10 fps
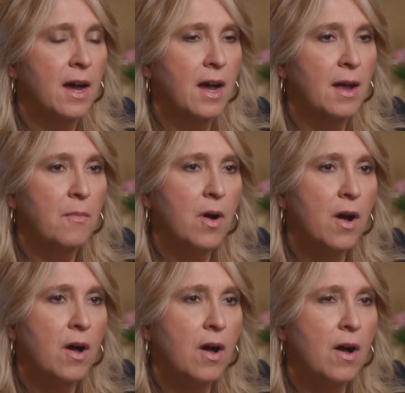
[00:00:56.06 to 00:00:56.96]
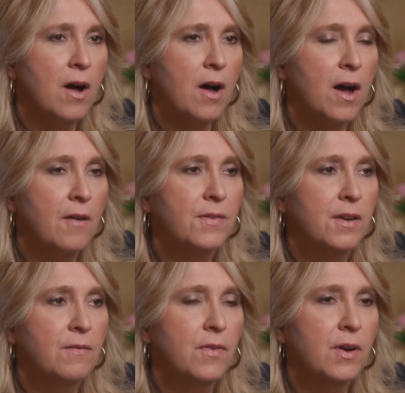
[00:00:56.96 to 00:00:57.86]
I'm
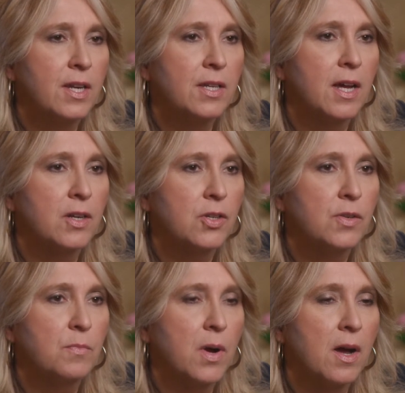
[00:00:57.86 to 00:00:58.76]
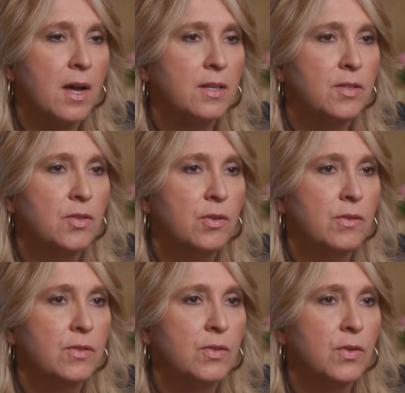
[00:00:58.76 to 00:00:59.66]
often very touched by
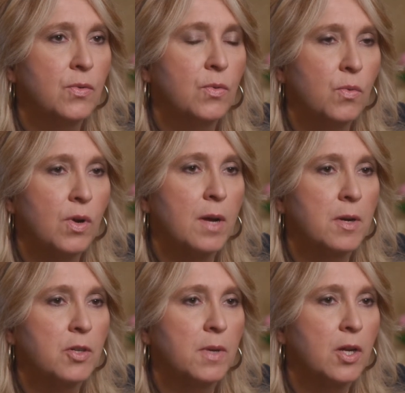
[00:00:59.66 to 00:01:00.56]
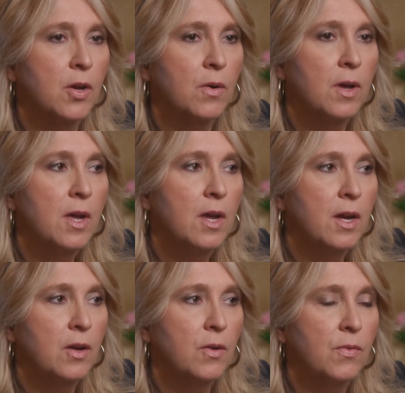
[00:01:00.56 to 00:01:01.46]
students who will come up to me and go,
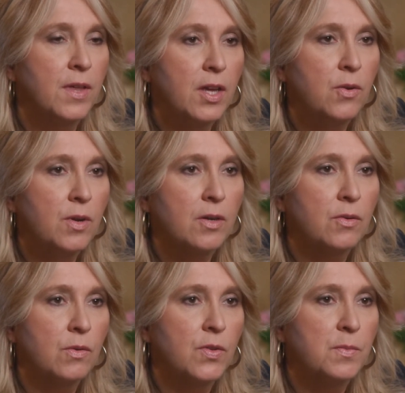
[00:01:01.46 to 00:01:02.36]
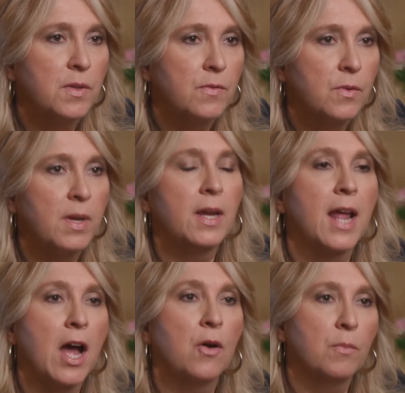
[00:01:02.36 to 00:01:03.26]
you know, thank you, Dr. Goldsmith, for being
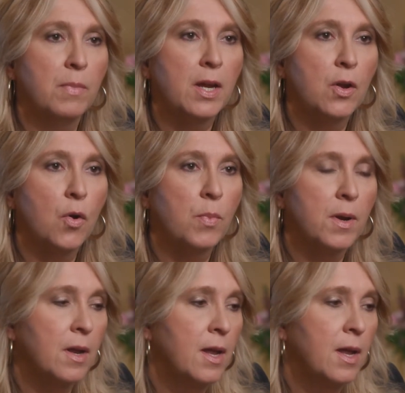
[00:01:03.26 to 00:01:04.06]
out and being open.